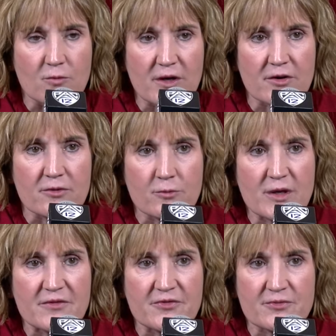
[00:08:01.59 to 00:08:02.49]
We're
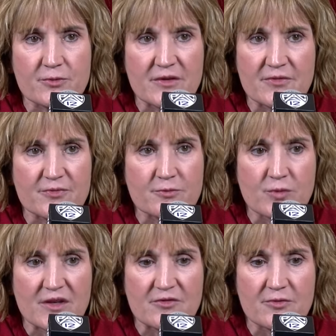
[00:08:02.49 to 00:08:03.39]
we've we've
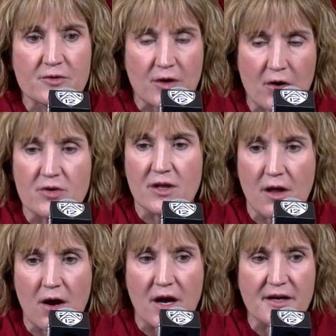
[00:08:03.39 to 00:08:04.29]
we've grown a
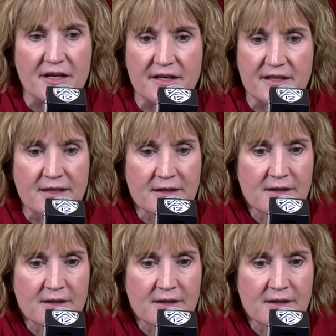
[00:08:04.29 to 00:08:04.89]
lot in